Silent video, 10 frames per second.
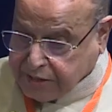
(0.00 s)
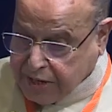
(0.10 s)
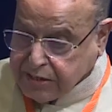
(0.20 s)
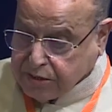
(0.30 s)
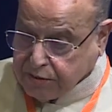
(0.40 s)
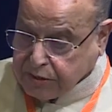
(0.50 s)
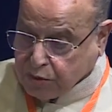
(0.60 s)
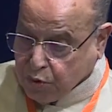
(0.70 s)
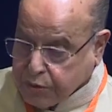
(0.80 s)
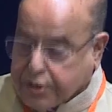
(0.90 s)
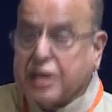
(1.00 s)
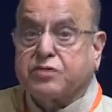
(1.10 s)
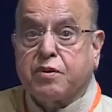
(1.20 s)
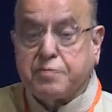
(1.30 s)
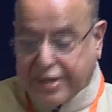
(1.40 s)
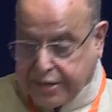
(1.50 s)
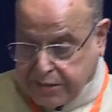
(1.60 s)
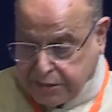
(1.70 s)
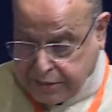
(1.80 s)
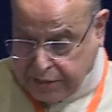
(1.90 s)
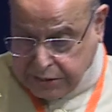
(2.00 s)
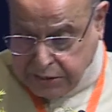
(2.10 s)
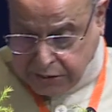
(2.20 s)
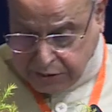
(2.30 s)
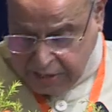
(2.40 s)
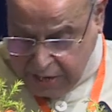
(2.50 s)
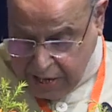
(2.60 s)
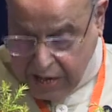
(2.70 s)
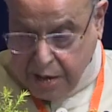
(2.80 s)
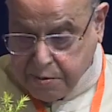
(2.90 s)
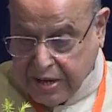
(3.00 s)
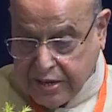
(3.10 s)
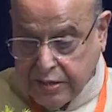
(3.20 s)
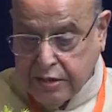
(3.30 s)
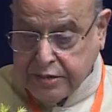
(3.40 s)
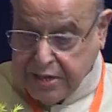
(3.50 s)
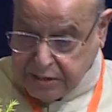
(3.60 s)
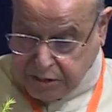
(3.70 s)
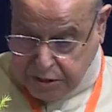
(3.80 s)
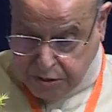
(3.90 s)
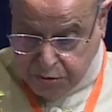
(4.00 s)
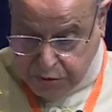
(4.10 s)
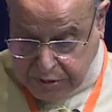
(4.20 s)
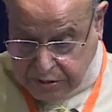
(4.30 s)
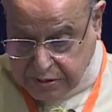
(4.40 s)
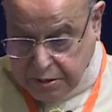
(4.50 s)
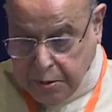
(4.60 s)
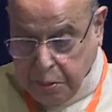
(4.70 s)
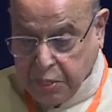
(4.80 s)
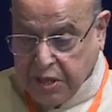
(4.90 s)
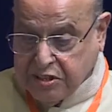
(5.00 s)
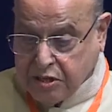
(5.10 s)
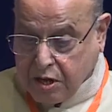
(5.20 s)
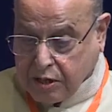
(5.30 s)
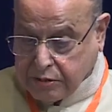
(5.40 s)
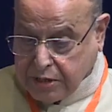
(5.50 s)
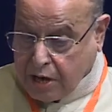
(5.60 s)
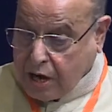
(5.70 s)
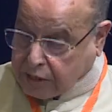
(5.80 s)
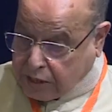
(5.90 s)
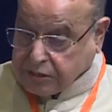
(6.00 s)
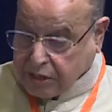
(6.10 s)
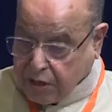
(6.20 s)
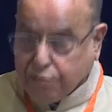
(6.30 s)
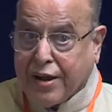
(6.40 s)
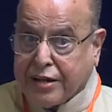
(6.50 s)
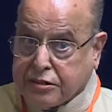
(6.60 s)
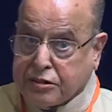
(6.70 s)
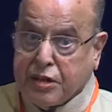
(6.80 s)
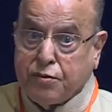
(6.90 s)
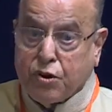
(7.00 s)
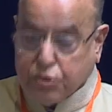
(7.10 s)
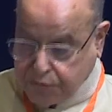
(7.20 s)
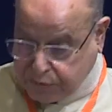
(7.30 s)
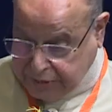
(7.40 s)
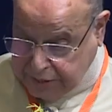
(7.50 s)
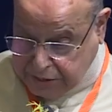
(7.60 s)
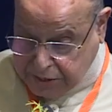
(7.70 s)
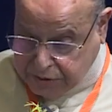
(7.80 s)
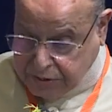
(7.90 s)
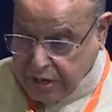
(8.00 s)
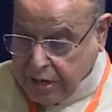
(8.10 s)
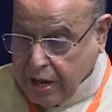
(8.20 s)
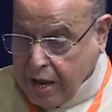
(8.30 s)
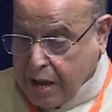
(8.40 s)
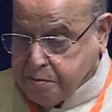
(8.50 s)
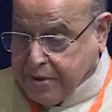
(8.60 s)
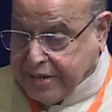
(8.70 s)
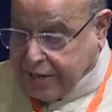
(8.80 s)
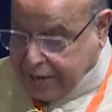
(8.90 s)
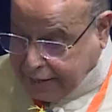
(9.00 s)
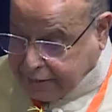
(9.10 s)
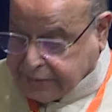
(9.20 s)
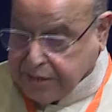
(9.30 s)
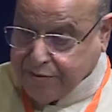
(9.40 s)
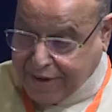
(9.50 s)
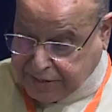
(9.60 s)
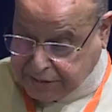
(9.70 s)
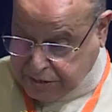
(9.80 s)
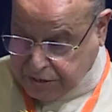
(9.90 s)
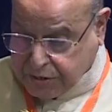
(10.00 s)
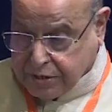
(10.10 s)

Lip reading: signs of these good transformatory changes among the institutions. There are cultural factors, I want to say this, and many legacy factors